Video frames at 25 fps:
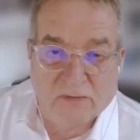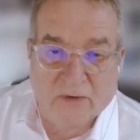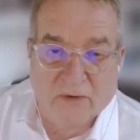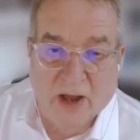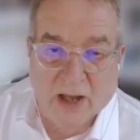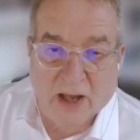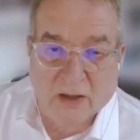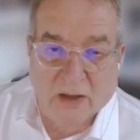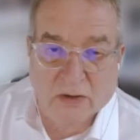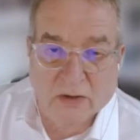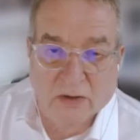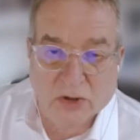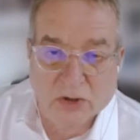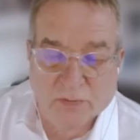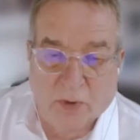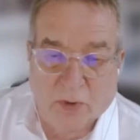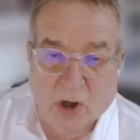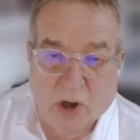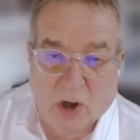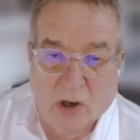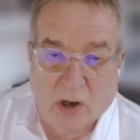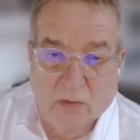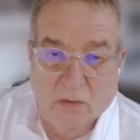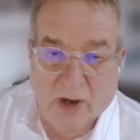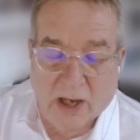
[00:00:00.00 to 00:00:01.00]
fact the
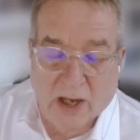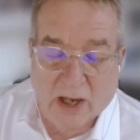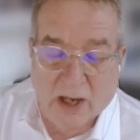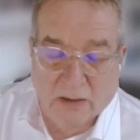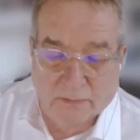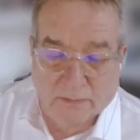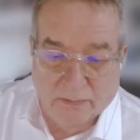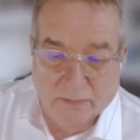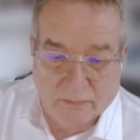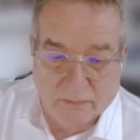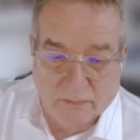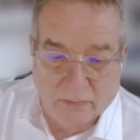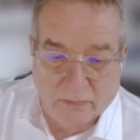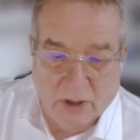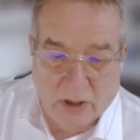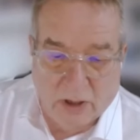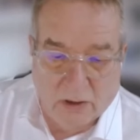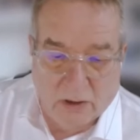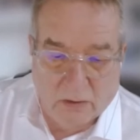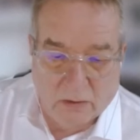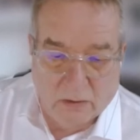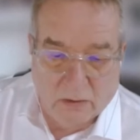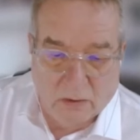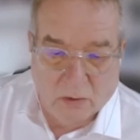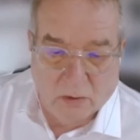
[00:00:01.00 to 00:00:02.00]
spot rate
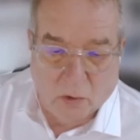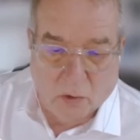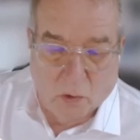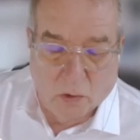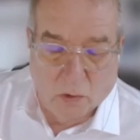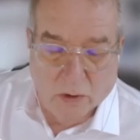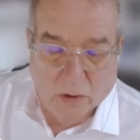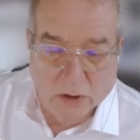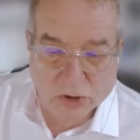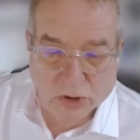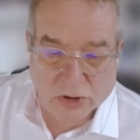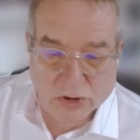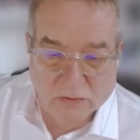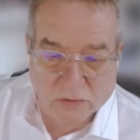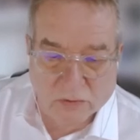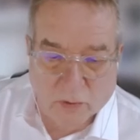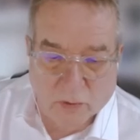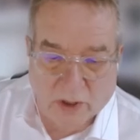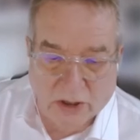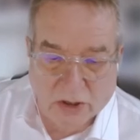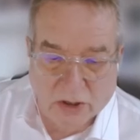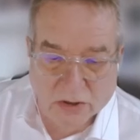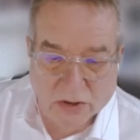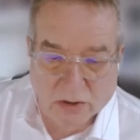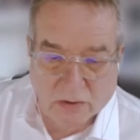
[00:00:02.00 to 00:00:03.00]
in August of
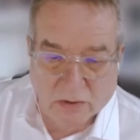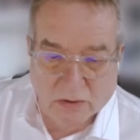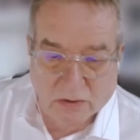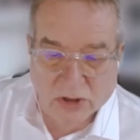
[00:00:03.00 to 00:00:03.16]
22.